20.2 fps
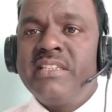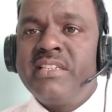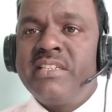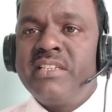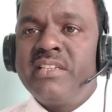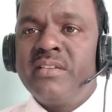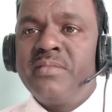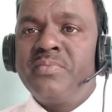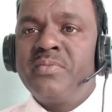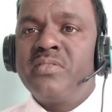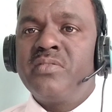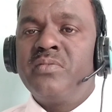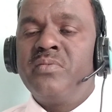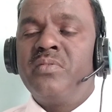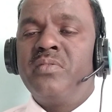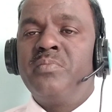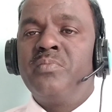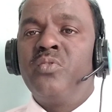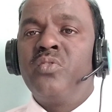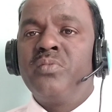systems,
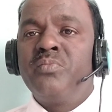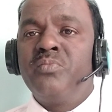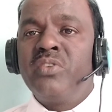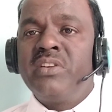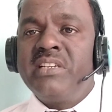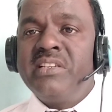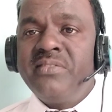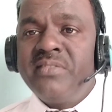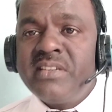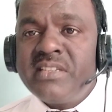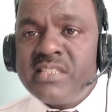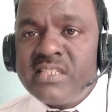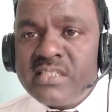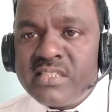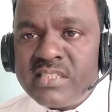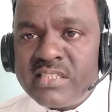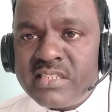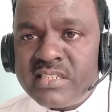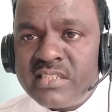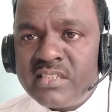more motivation
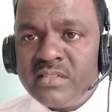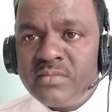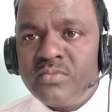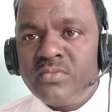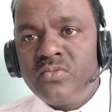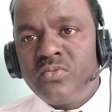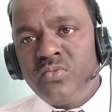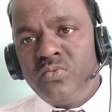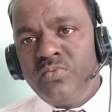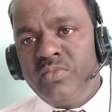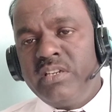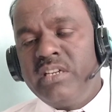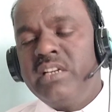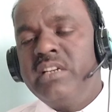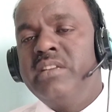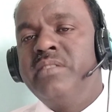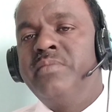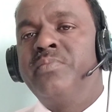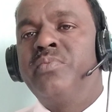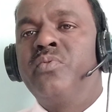systems, so we
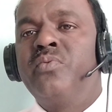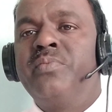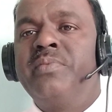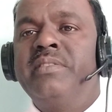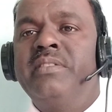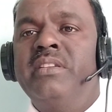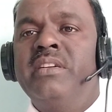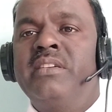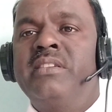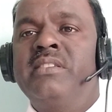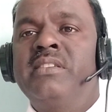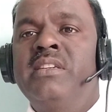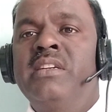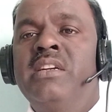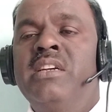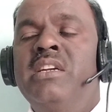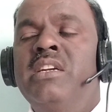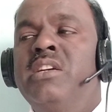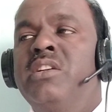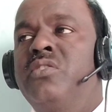can improve with that.
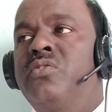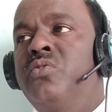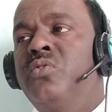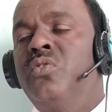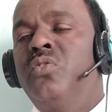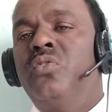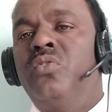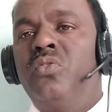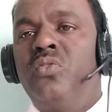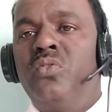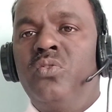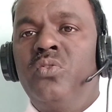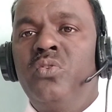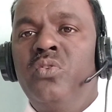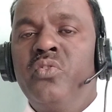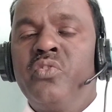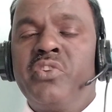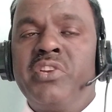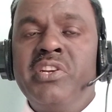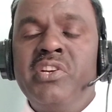So
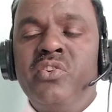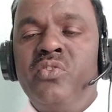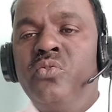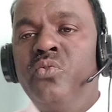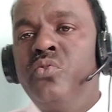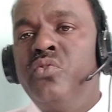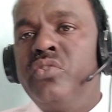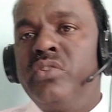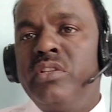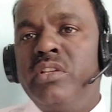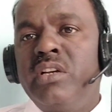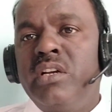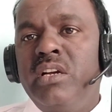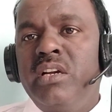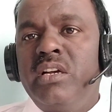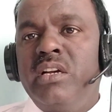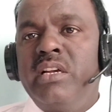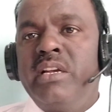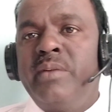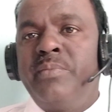reduce the
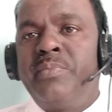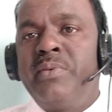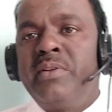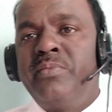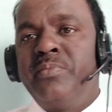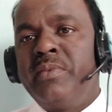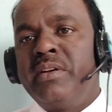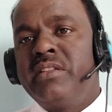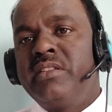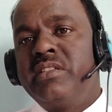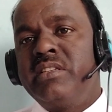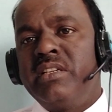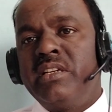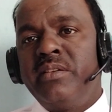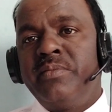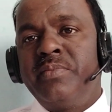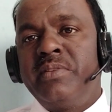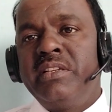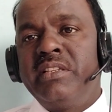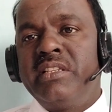every month,
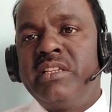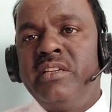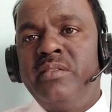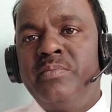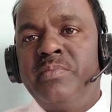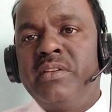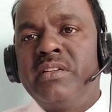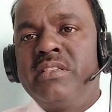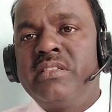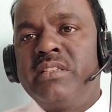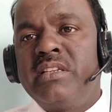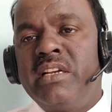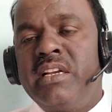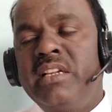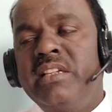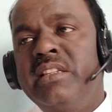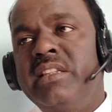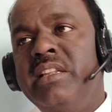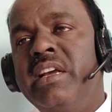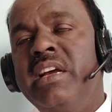every 3 months,
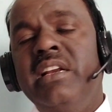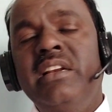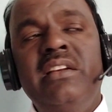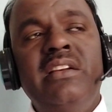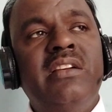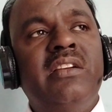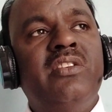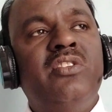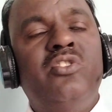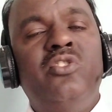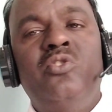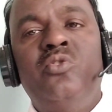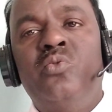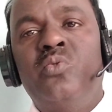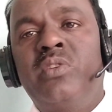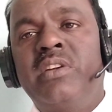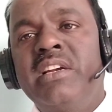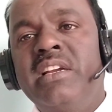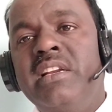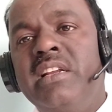and then you
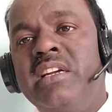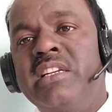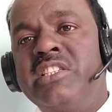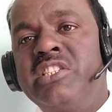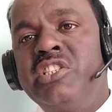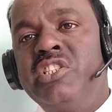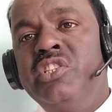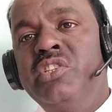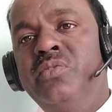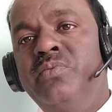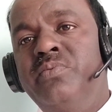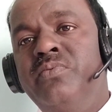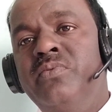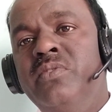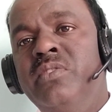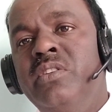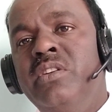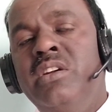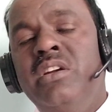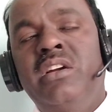can achieve,
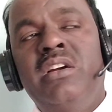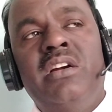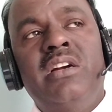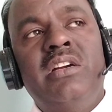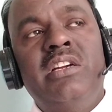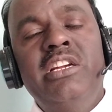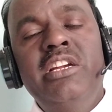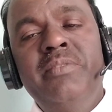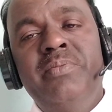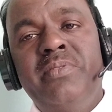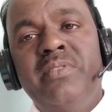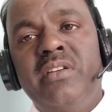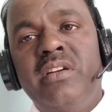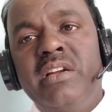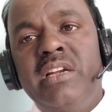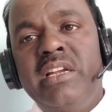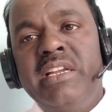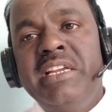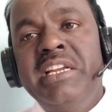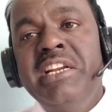if
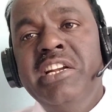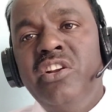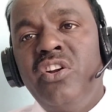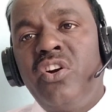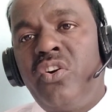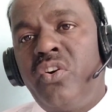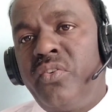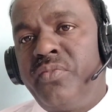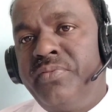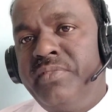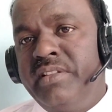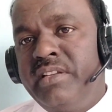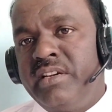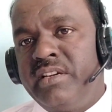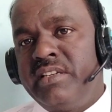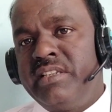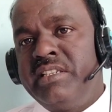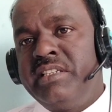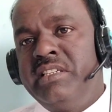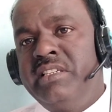end of the
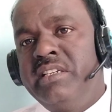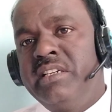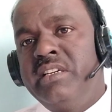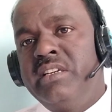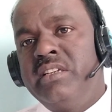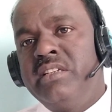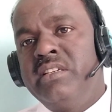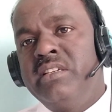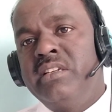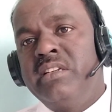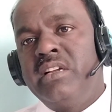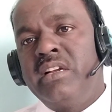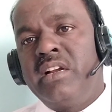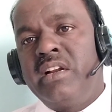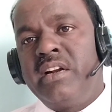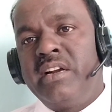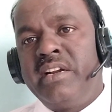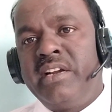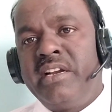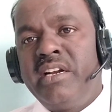year,
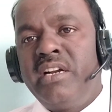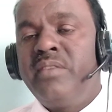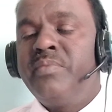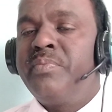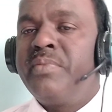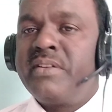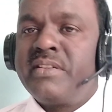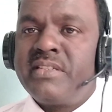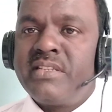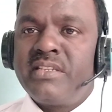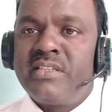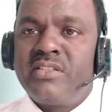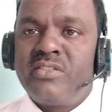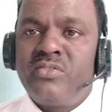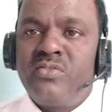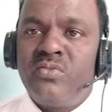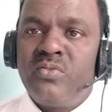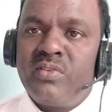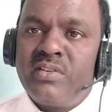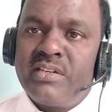100%
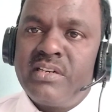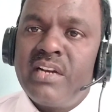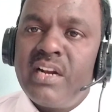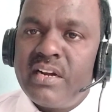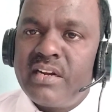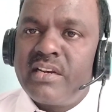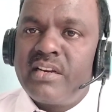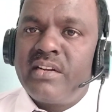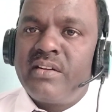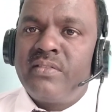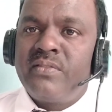your target.